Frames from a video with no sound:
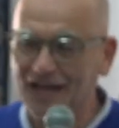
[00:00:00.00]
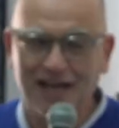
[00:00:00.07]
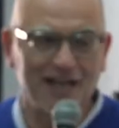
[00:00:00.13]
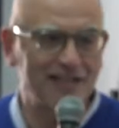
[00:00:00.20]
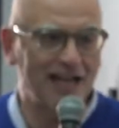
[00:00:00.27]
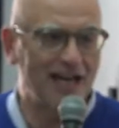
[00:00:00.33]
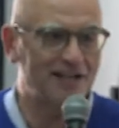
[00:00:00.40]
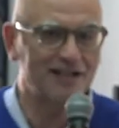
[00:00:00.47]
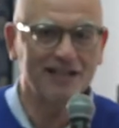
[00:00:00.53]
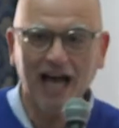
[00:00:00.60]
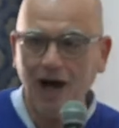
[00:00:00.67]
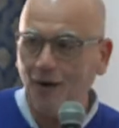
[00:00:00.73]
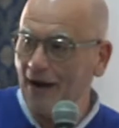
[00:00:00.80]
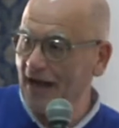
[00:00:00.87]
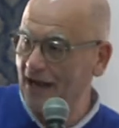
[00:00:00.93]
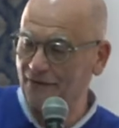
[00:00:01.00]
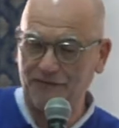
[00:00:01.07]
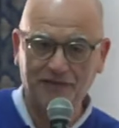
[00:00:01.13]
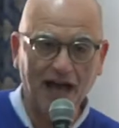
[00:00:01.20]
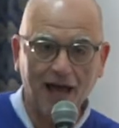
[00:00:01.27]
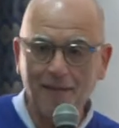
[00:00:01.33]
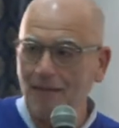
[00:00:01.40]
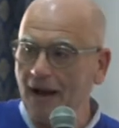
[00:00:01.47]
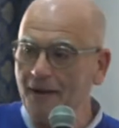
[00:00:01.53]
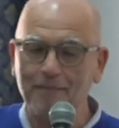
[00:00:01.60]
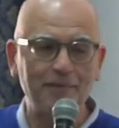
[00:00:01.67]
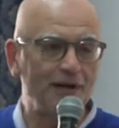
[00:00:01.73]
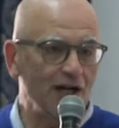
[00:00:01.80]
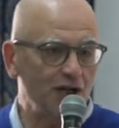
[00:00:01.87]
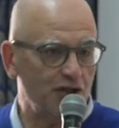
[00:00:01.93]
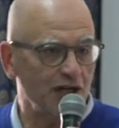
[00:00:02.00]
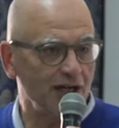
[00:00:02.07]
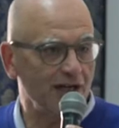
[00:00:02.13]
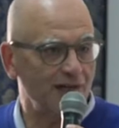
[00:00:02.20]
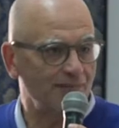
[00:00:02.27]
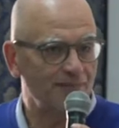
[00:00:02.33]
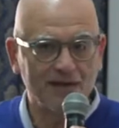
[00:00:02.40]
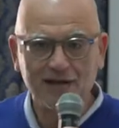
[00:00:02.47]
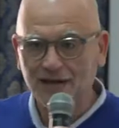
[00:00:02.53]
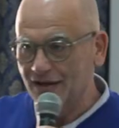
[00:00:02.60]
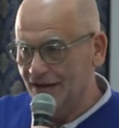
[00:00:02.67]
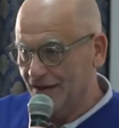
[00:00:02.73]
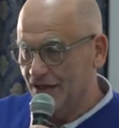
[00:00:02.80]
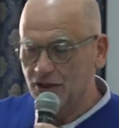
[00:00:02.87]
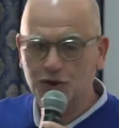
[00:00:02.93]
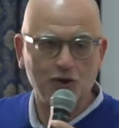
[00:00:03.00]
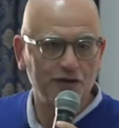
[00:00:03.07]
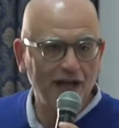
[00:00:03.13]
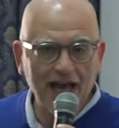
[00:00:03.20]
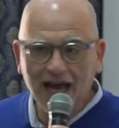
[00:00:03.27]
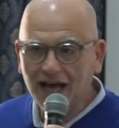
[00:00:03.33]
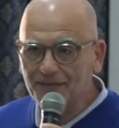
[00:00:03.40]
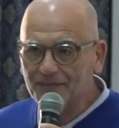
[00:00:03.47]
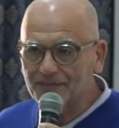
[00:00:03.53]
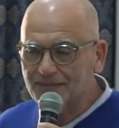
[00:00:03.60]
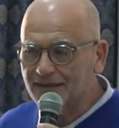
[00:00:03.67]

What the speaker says: He says, now I've done my preaching in Judea,